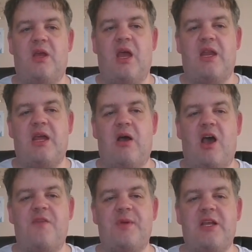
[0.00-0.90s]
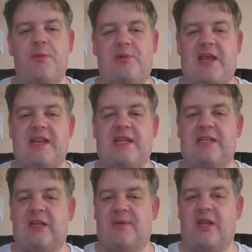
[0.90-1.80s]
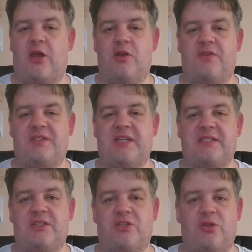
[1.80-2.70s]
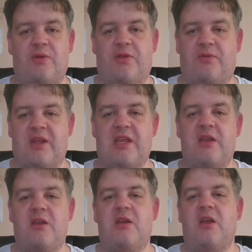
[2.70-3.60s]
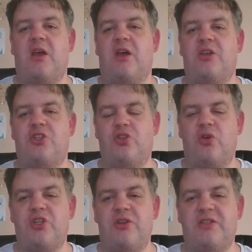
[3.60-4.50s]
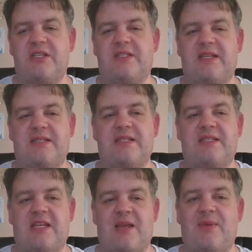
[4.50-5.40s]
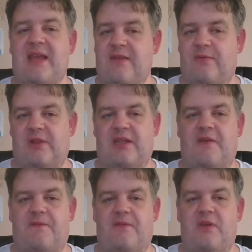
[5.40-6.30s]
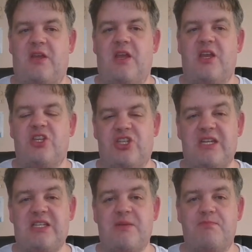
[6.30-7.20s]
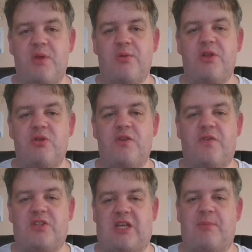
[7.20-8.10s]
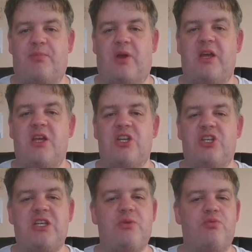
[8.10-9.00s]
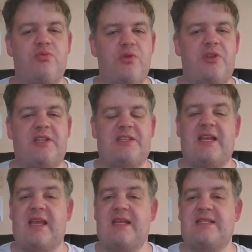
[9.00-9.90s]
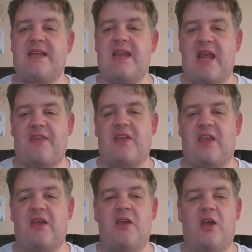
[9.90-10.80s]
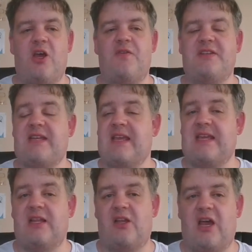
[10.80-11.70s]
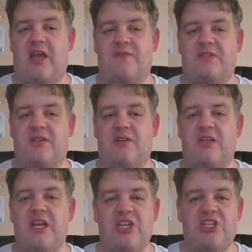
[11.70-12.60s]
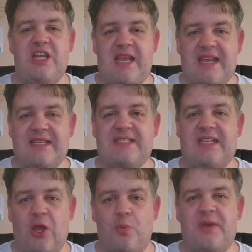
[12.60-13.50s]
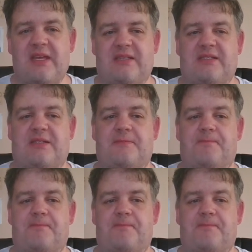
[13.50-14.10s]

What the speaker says: Now, I've been complaining a little bit over seasons 2 and 3. Georgiou just doesn't seem evil enough. She's the Mirror Universe Emperor. She's ruthless and cares nothing over taking lives. She eats Kelpians.